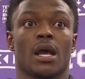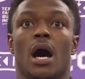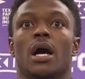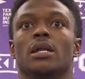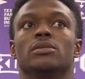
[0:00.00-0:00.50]

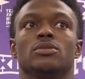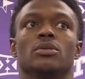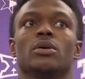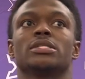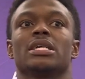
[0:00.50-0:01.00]

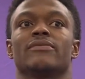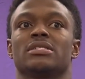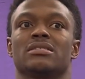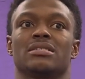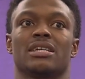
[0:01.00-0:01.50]
It's never
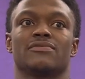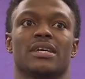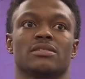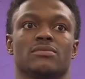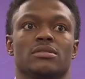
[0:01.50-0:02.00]
just
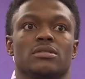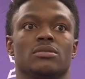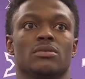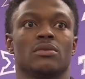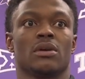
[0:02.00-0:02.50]
satisfaction with
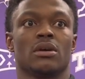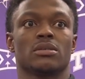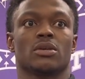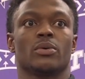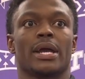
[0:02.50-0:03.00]
us,
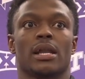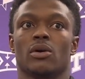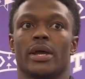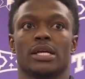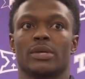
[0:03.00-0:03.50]
So we had a
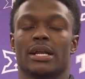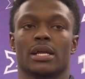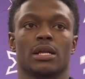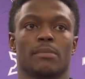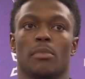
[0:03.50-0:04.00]
little edge, we had
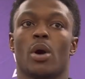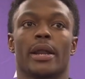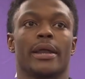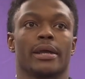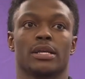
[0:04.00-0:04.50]
to get bow our
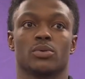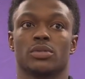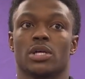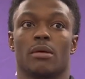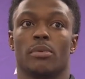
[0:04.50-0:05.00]
neck. That's what
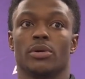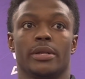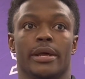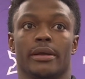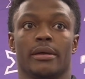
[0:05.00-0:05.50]
we talk, bow your
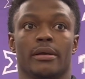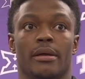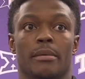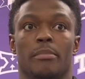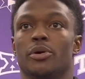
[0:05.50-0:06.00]
neck.
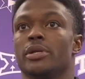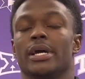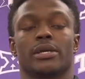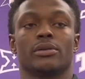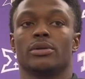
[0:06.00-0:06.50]
Bow your
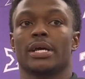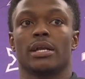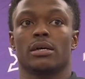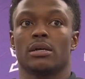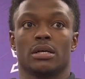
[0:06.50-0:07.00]
neck, you
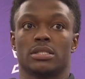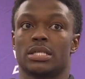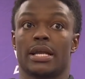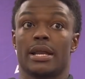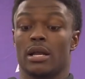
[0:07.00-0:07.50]
gotta
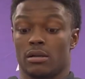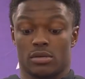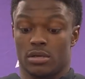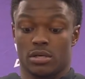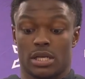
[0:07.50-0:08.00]
stand that.
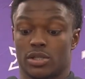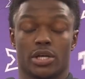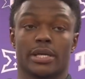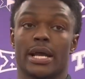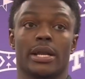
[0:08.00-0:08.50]
The
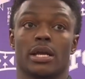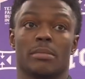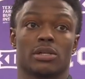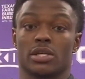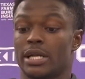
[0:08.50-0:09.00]
third down, they come
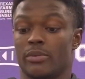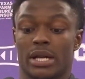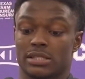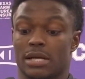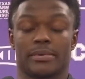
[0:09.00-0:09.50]
out third down, we
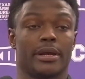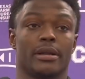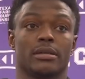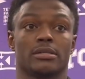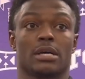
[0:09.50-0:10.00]
gotta stop that.
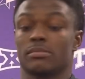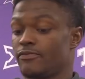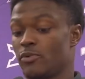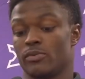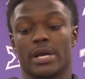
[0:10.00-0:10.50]
Stop
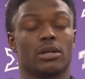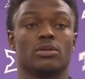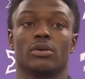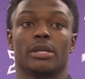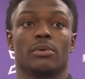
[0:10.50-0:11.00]
fourth down,
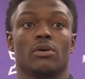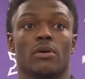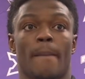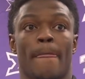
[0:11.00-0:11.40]
keep it going.